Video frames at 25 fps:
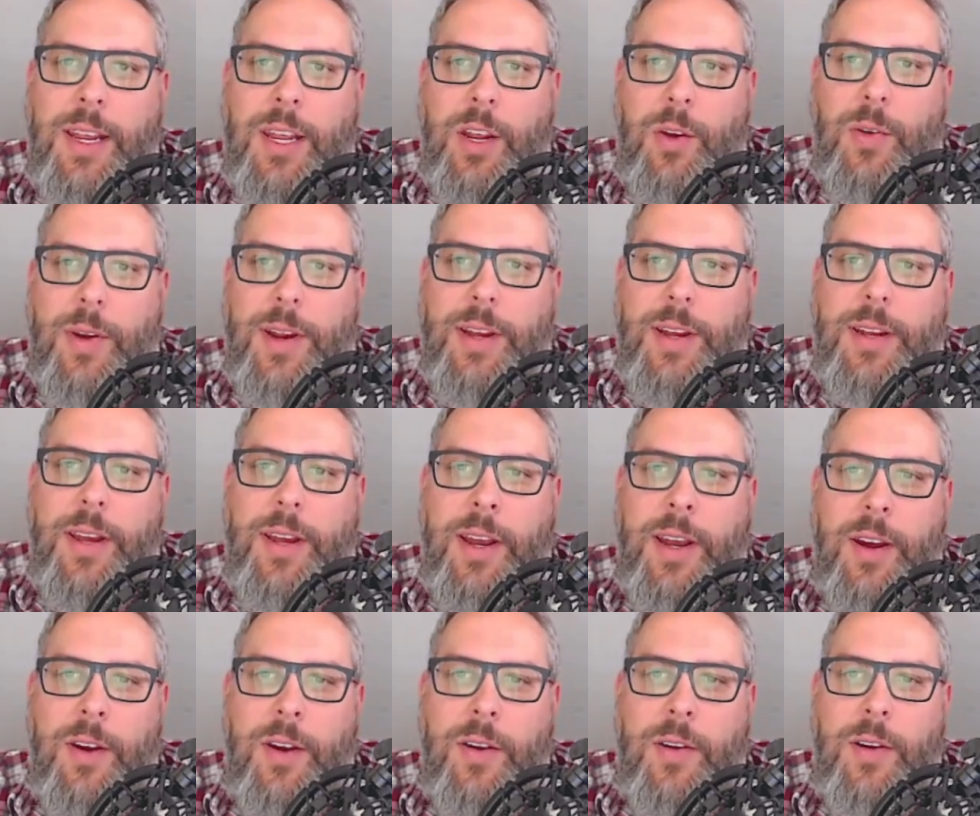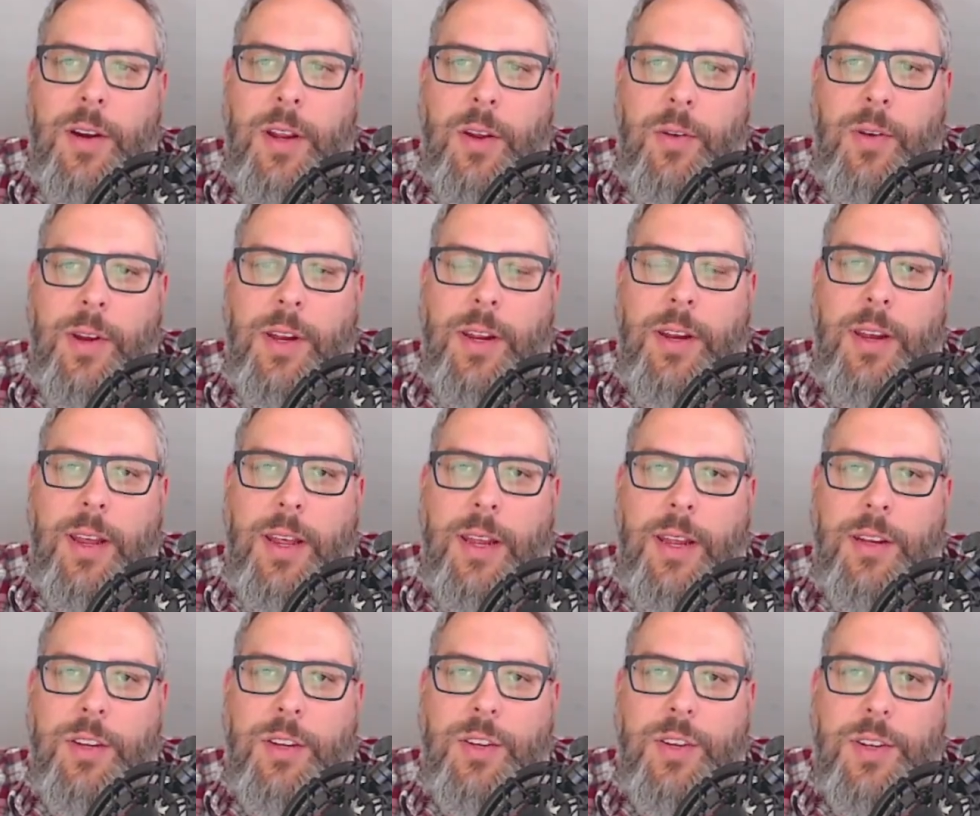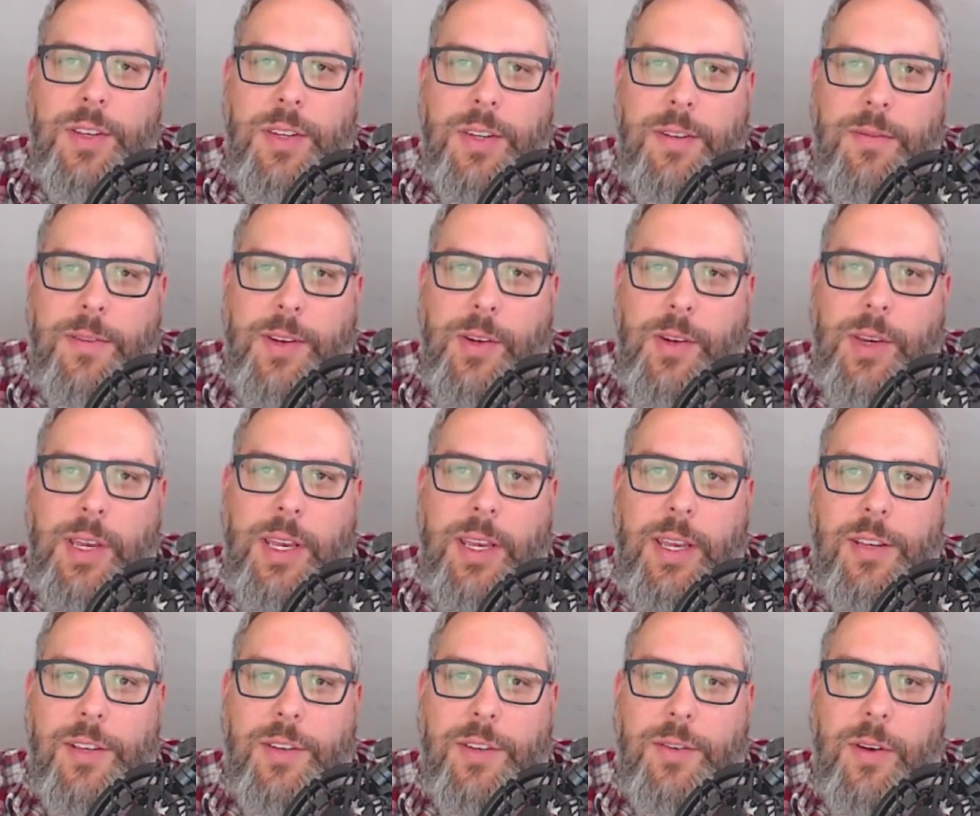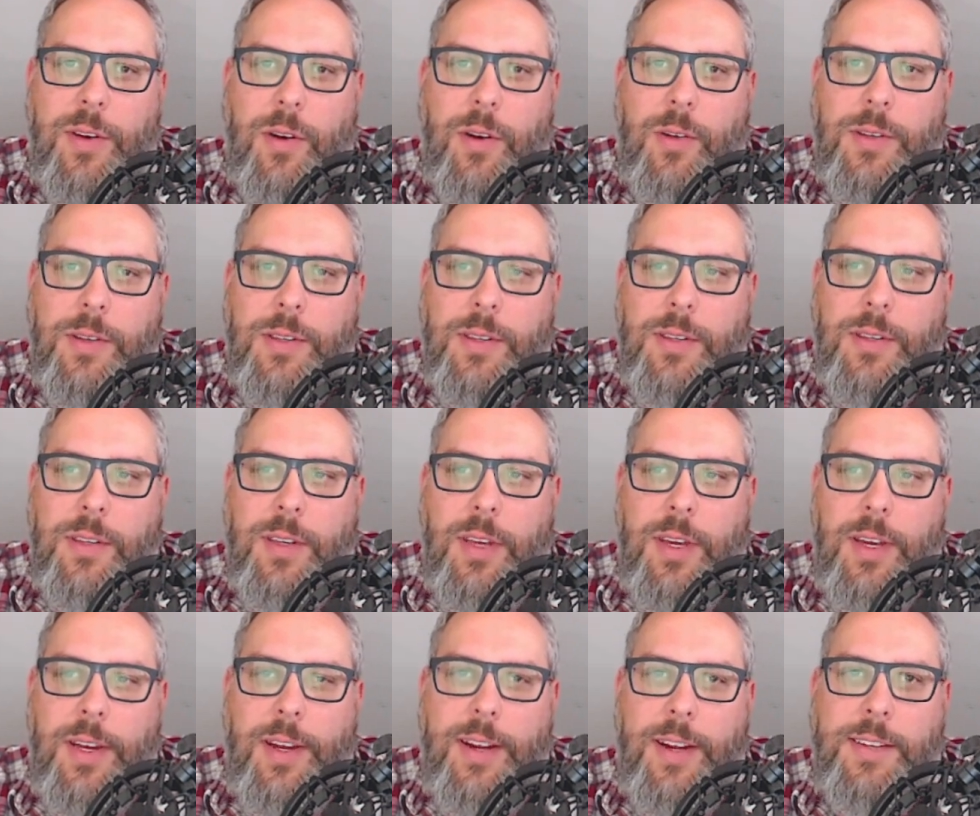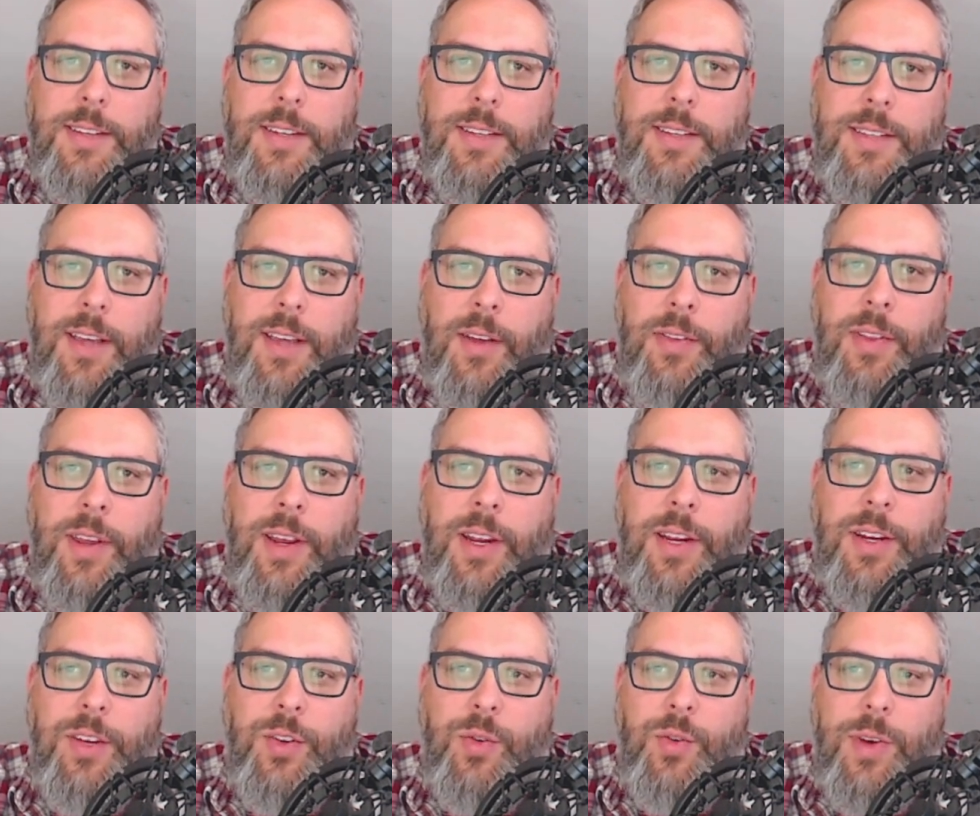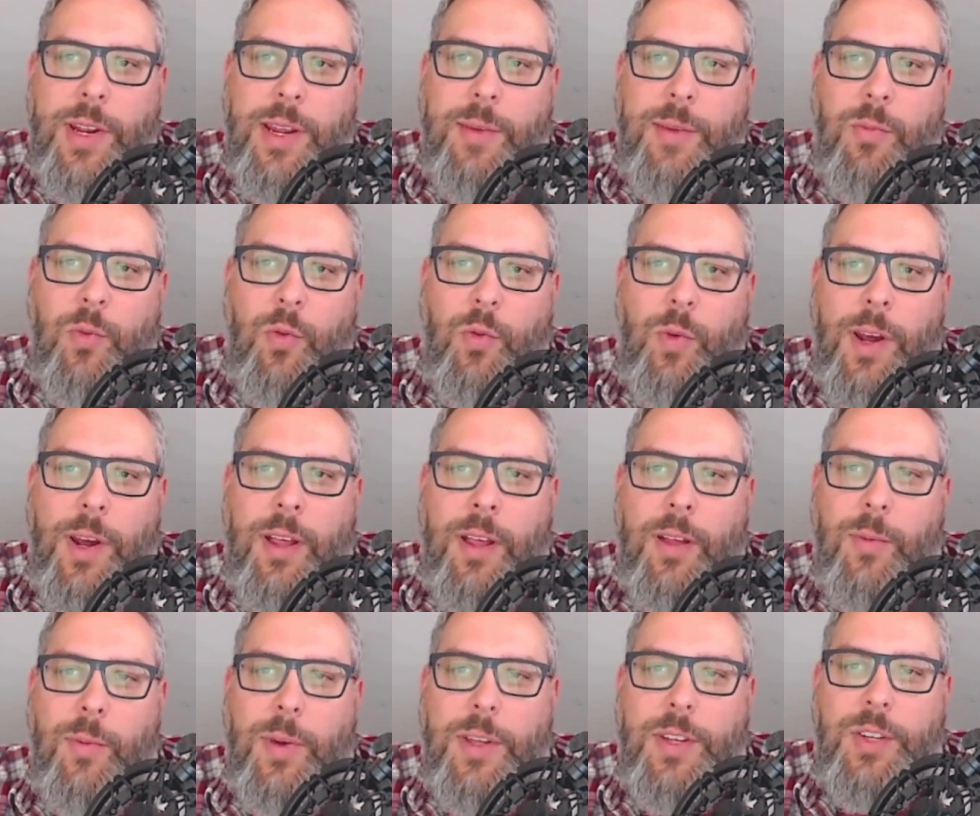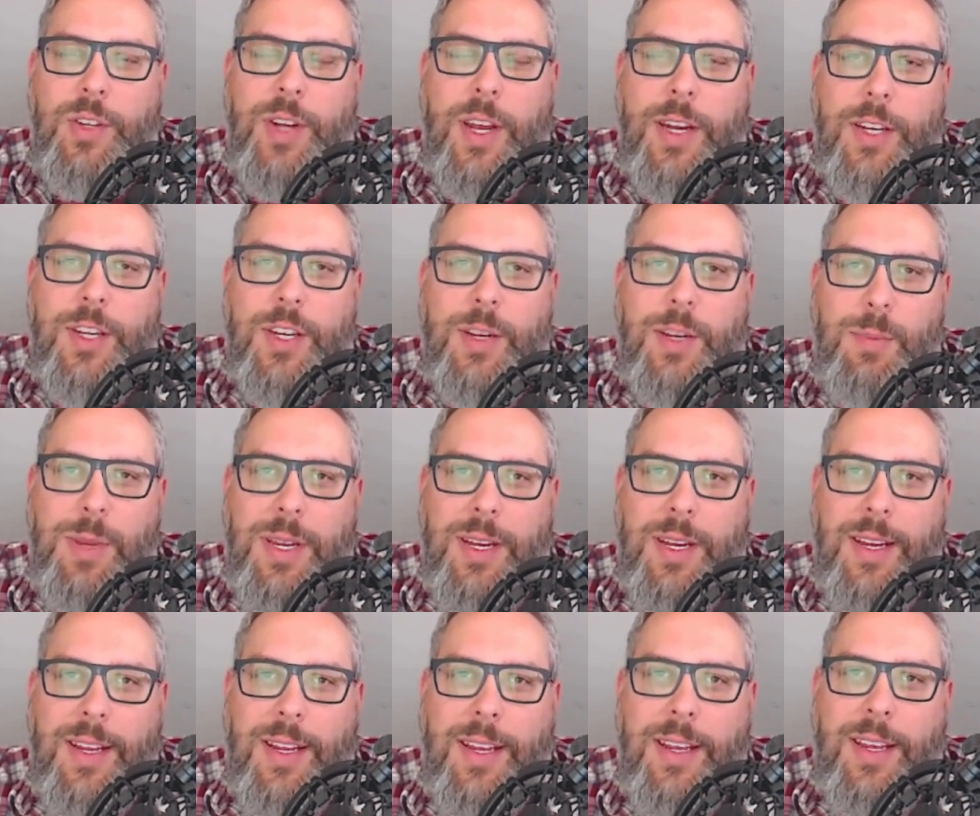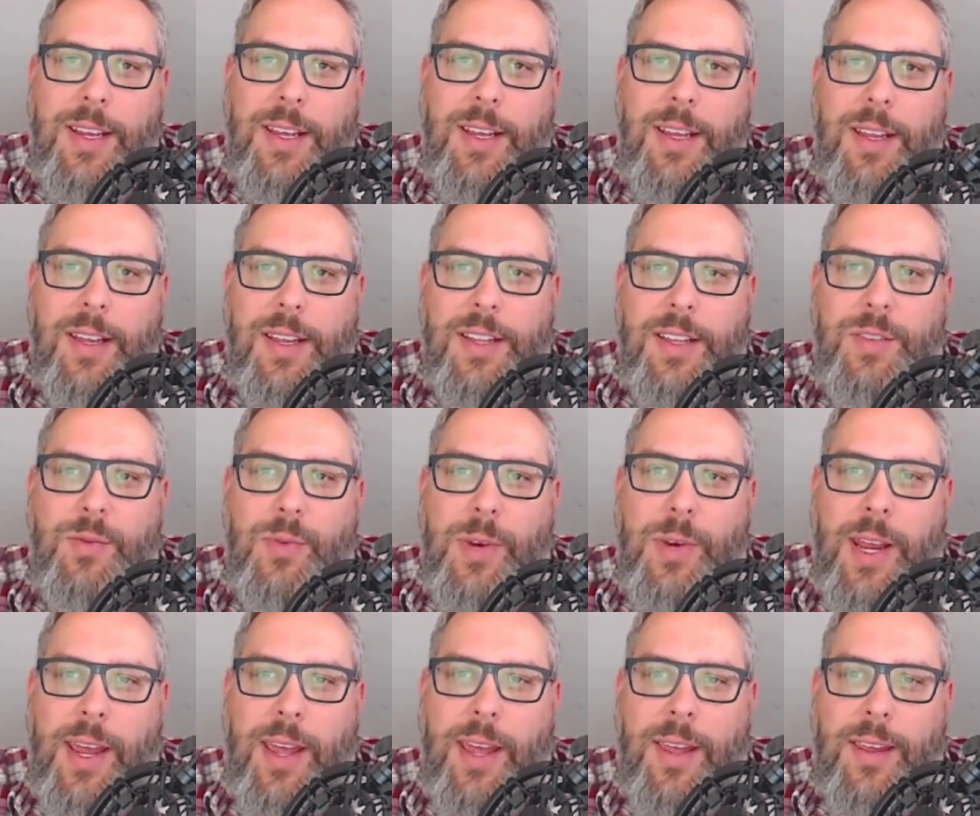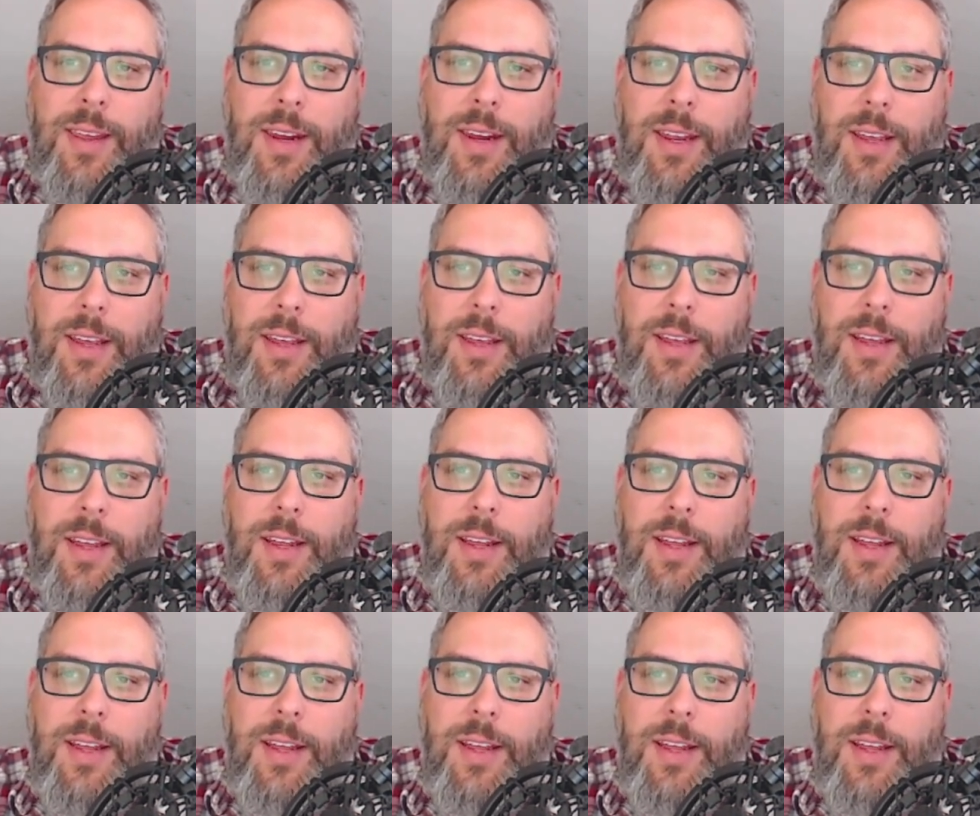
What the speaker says: your entire unit in just a few keystrokes. Does that sound like a dream? Well, with ChatGPT, it's reality.